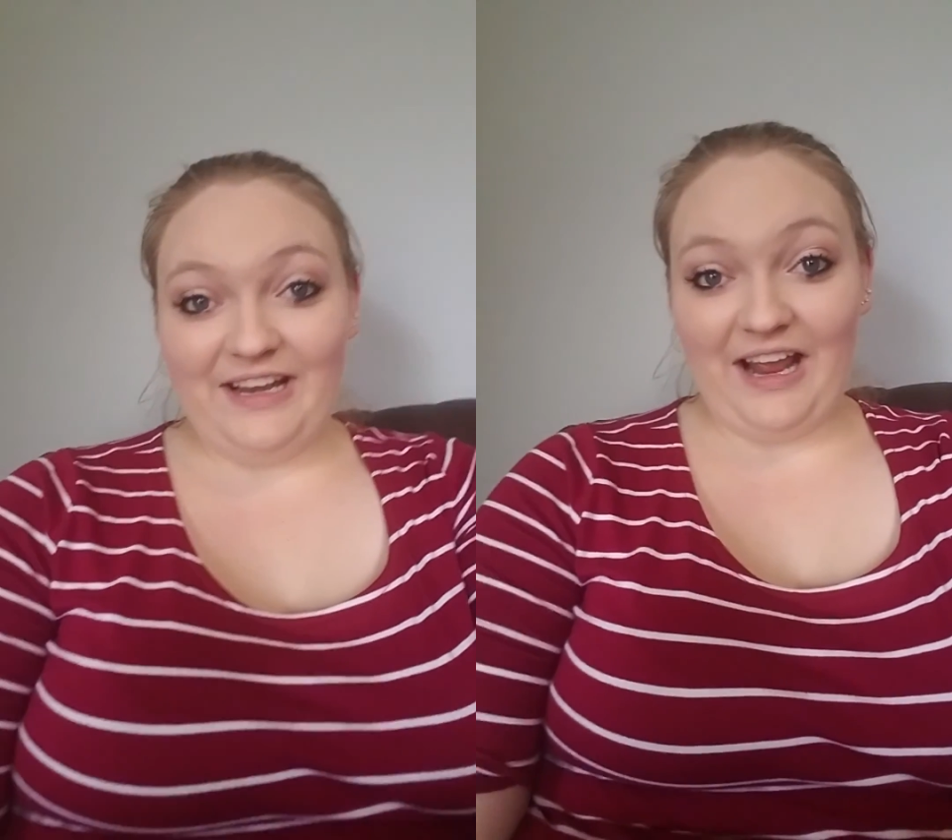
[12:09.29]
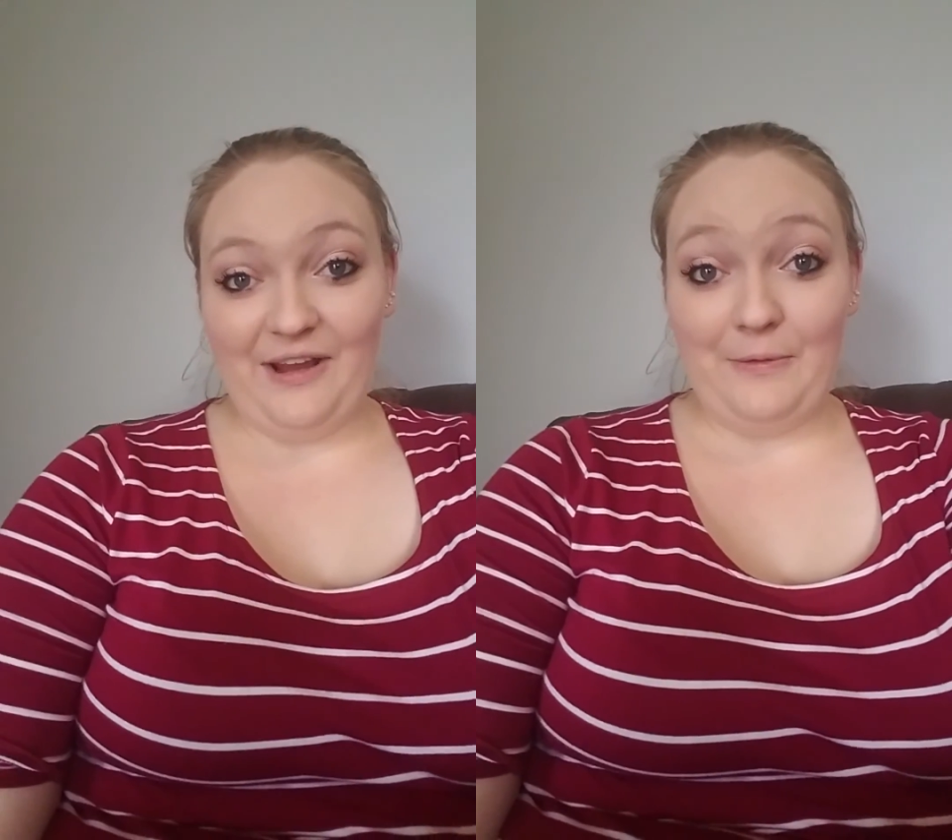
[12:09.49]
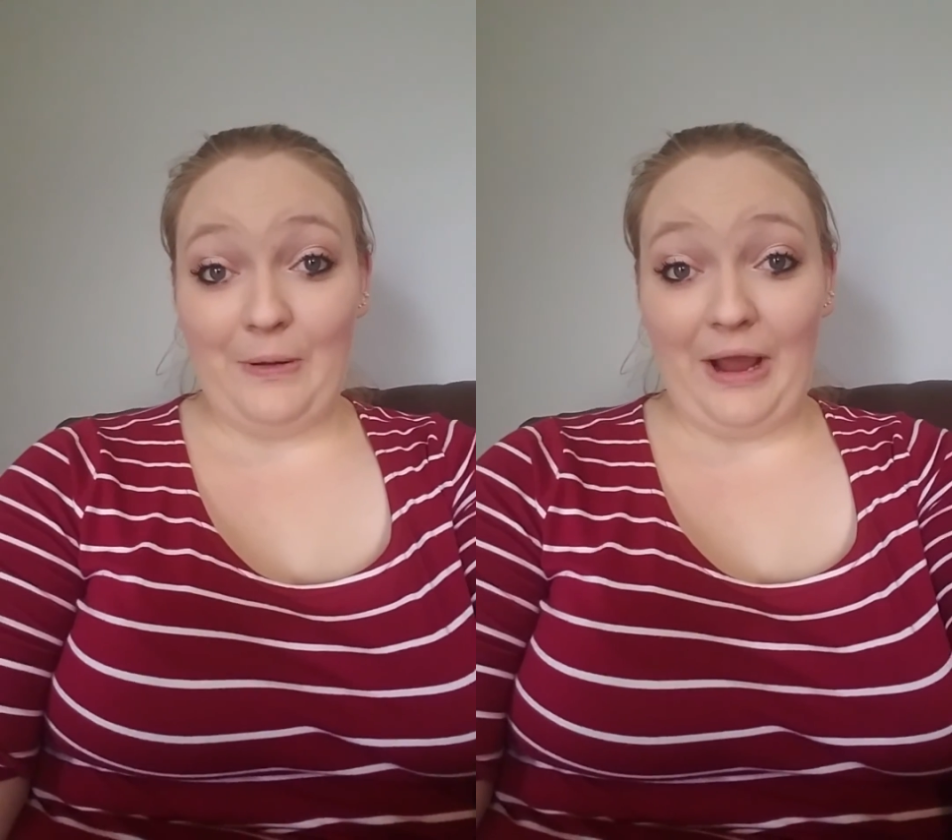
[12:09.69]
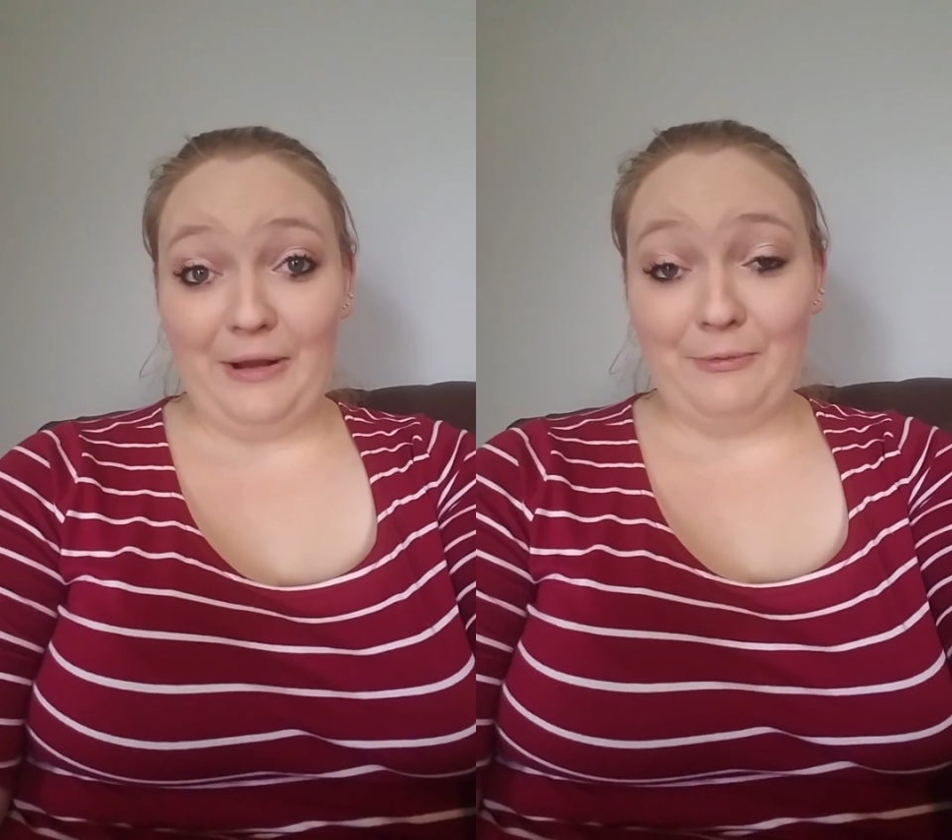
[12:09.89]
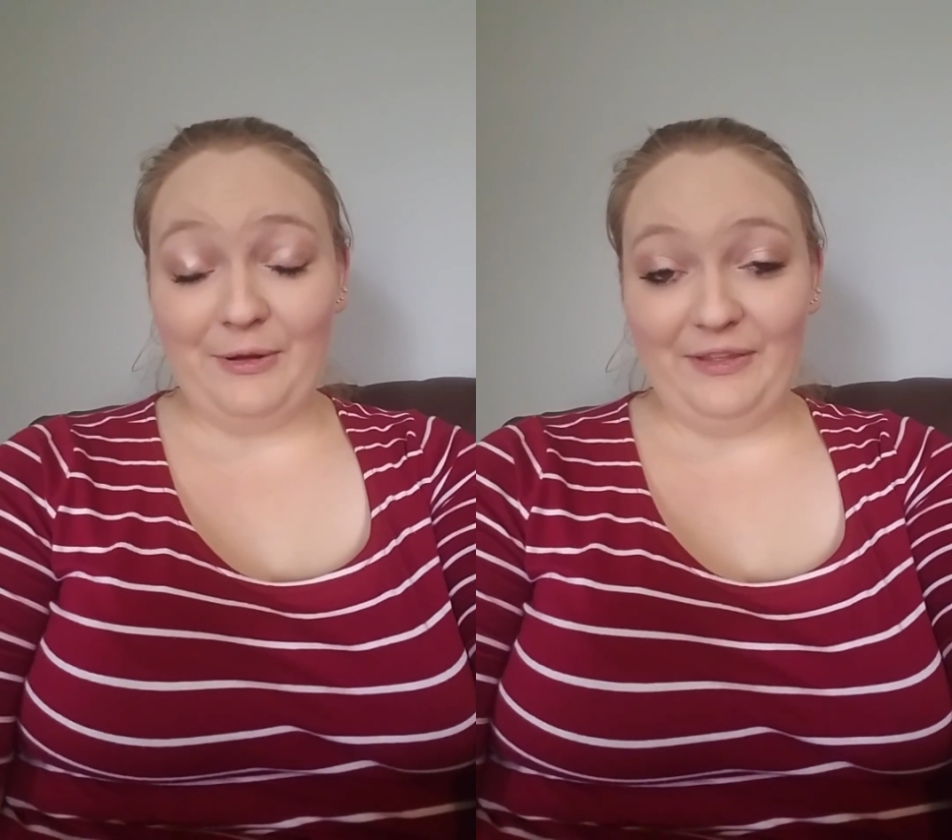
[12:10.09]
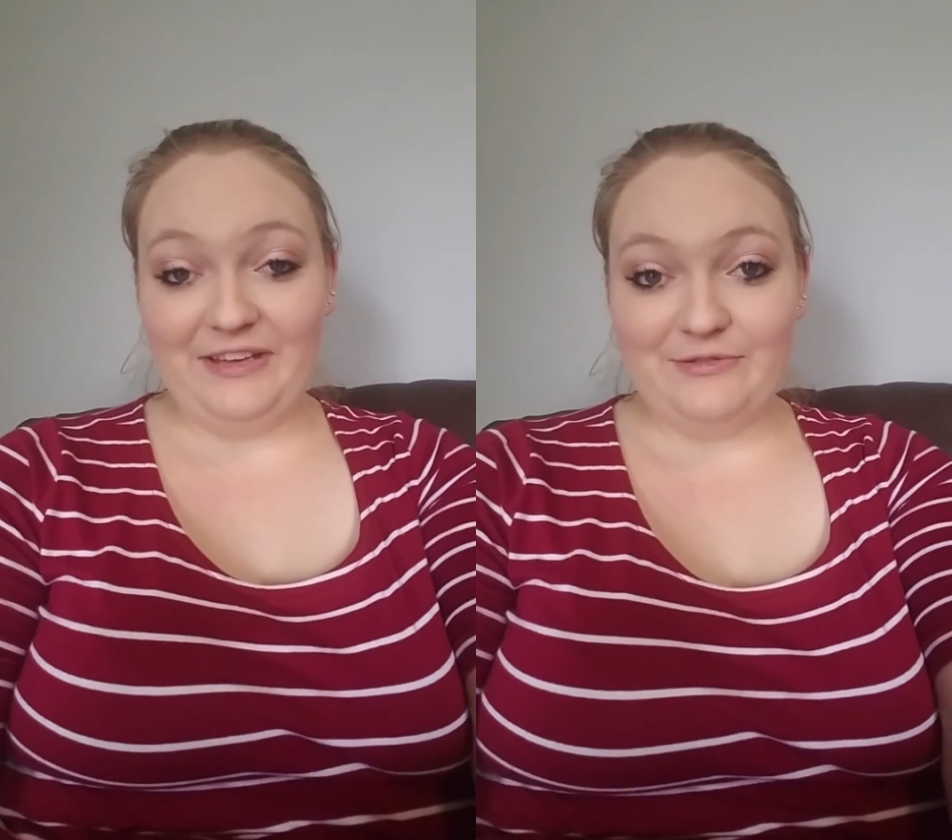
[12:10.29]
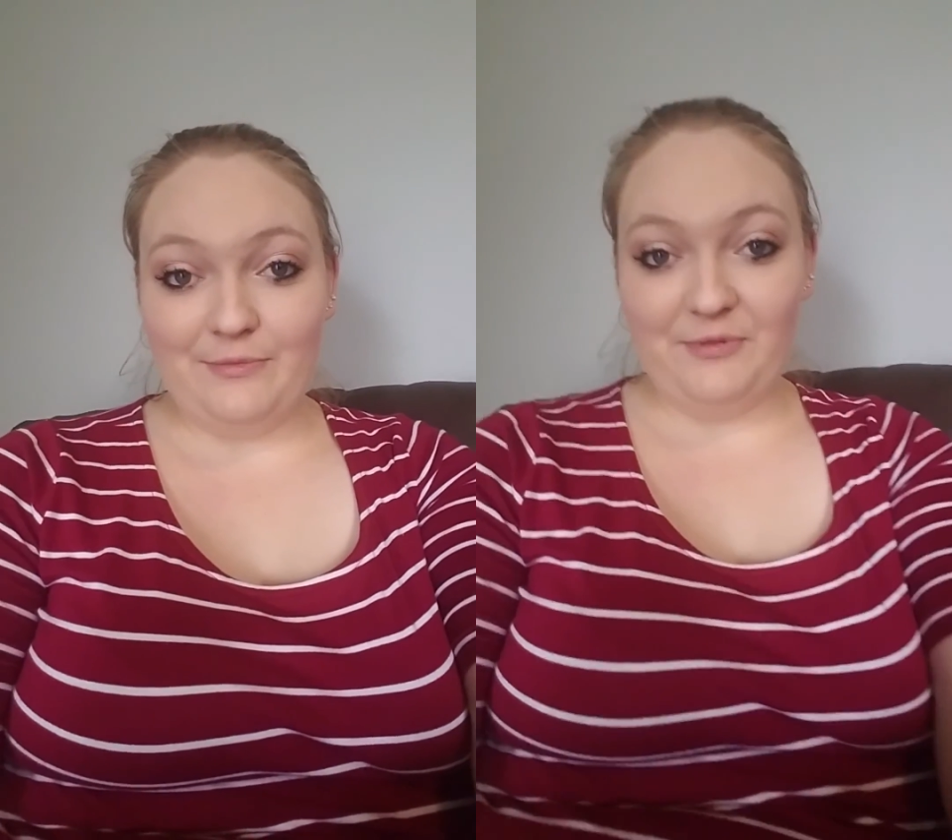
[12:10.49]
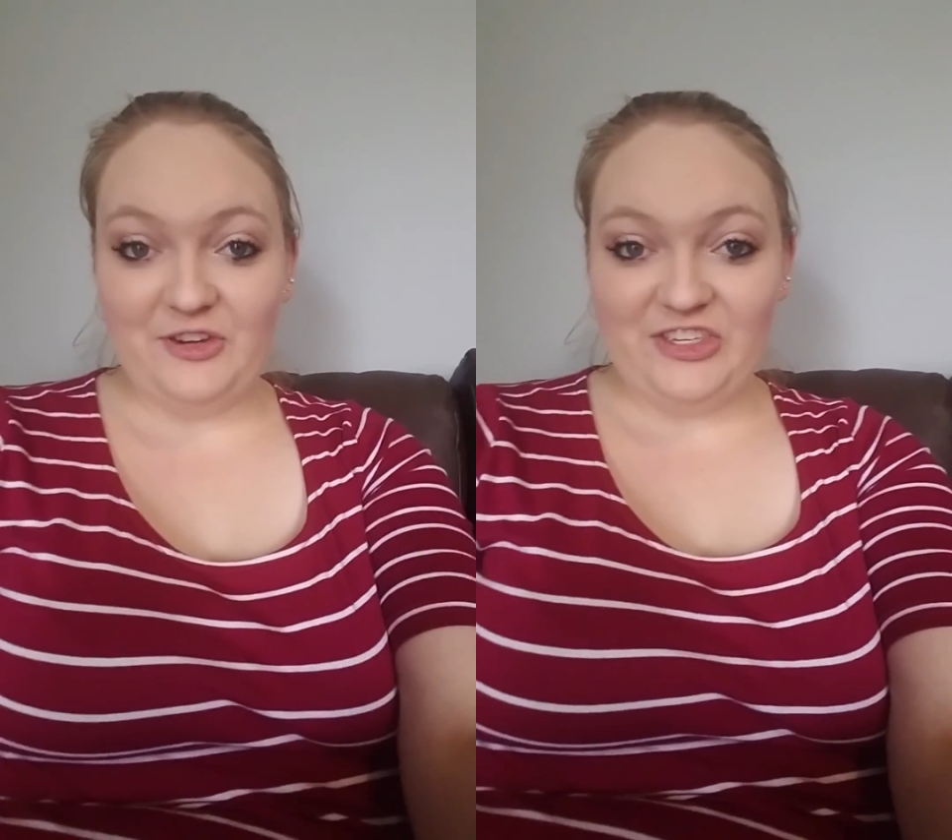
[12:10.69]
I really do
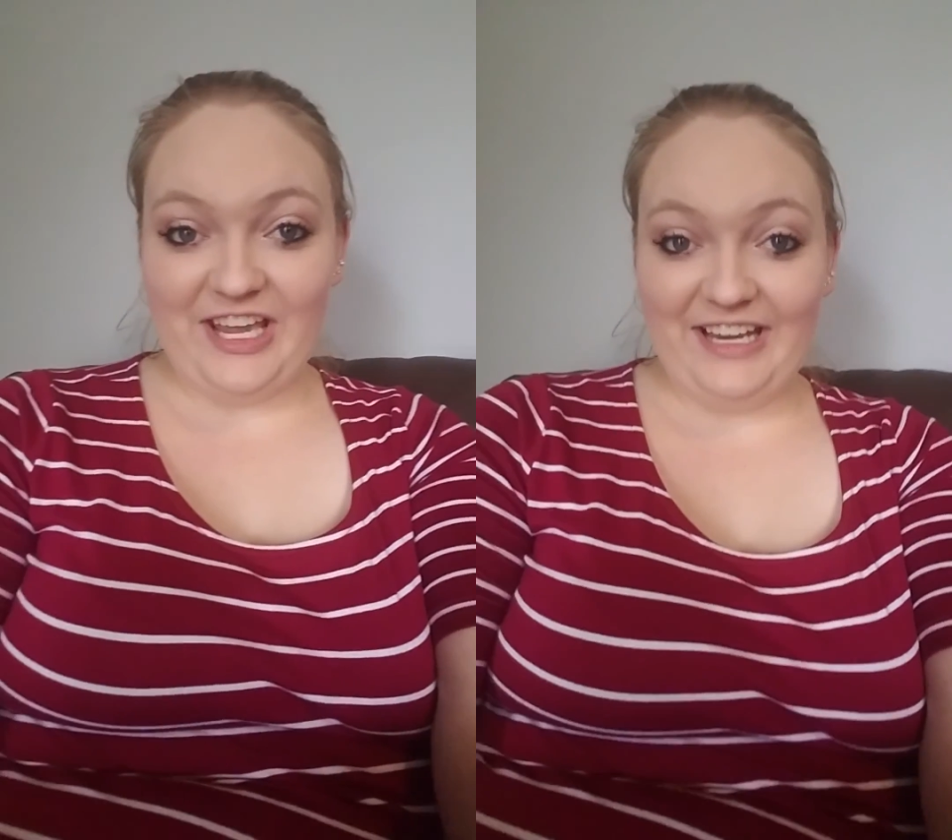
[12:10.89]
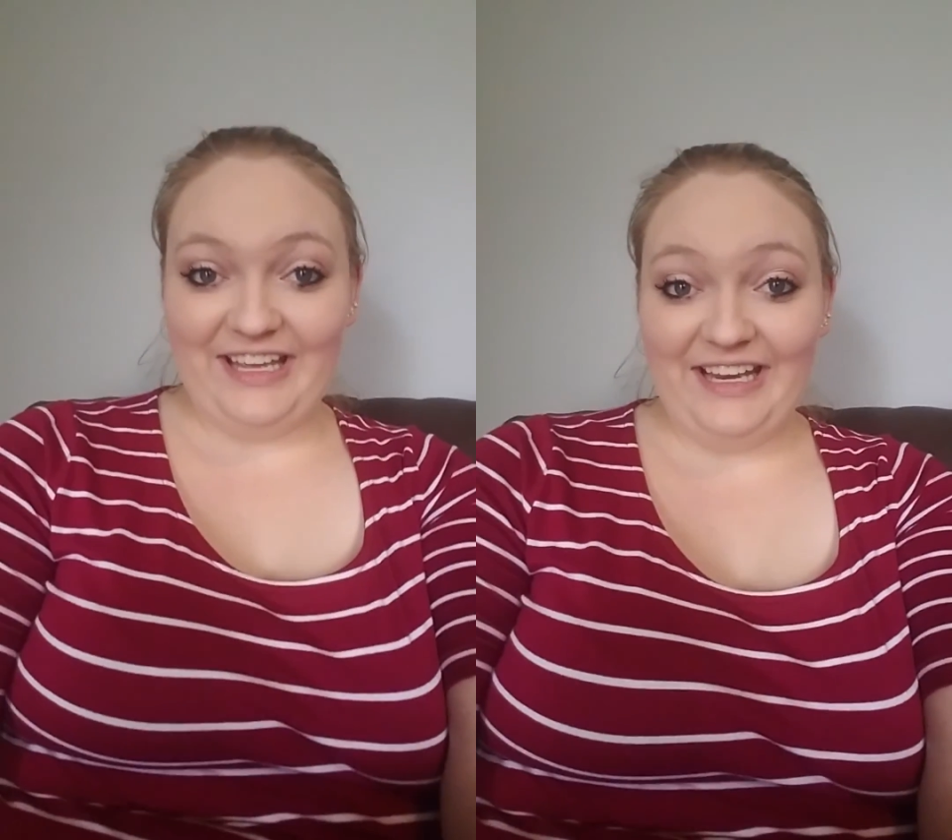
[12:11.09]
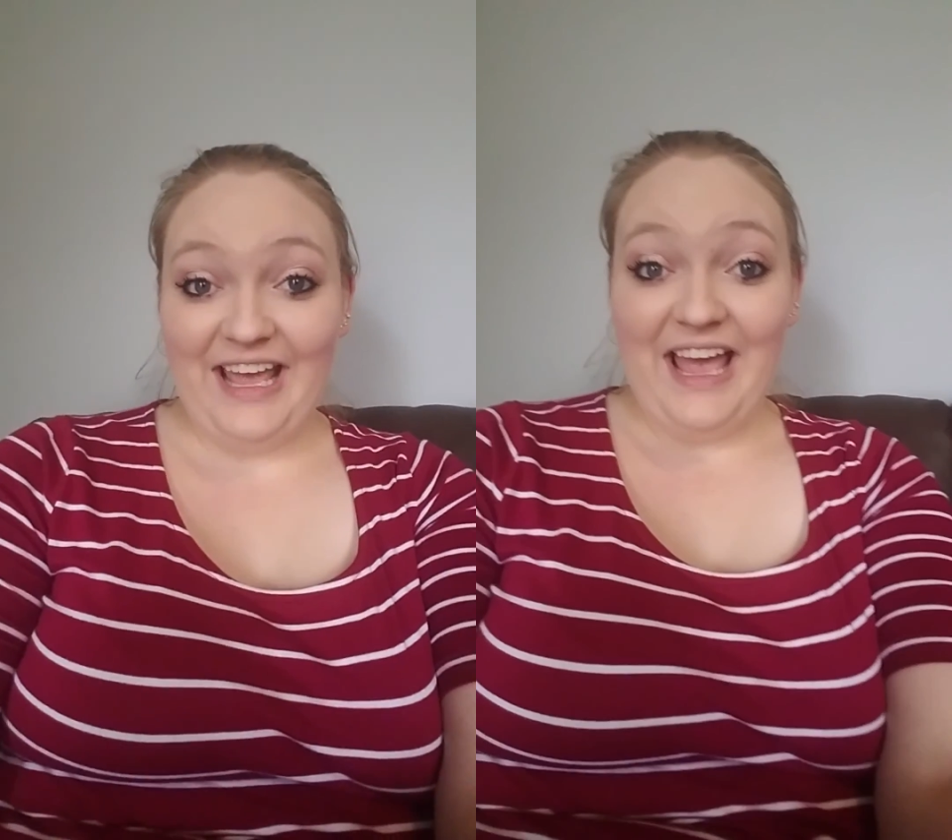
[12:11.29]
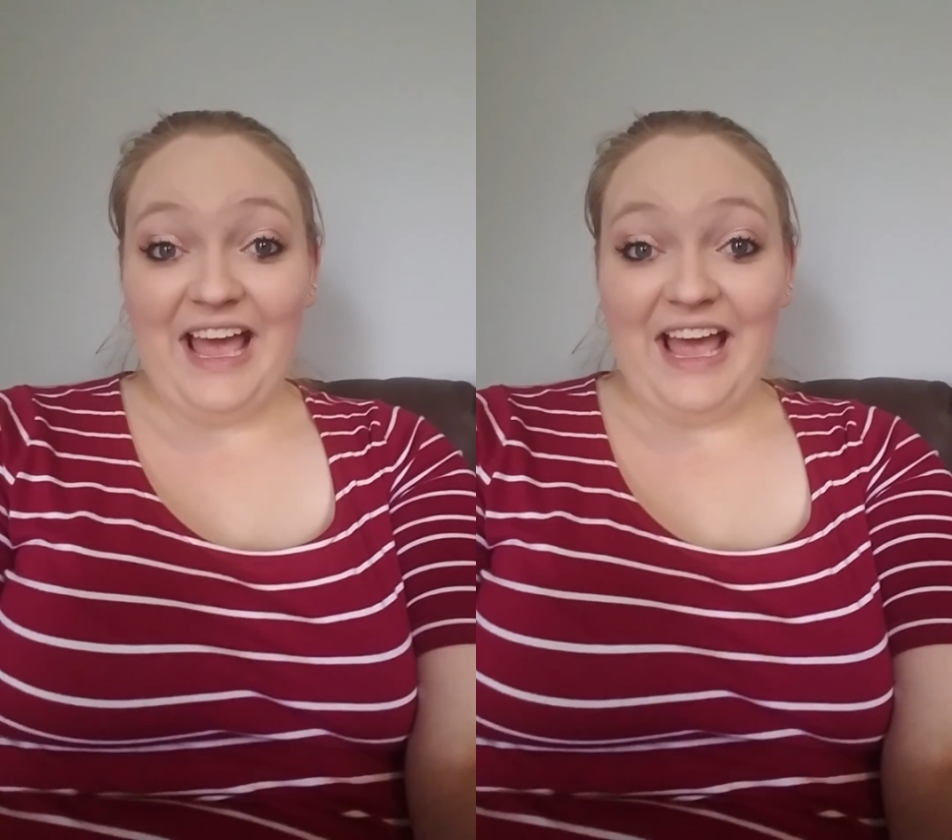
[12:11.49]
appreciate it.